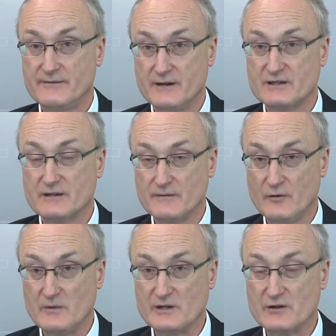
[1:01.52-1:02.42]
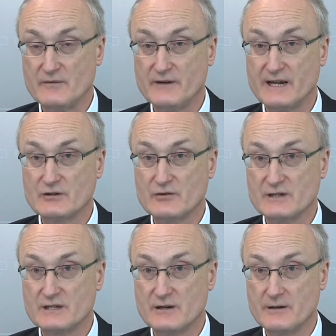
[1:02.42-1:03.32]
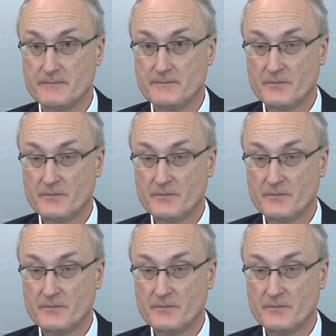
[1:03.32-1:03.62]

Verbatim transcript: first and foremost on financial return.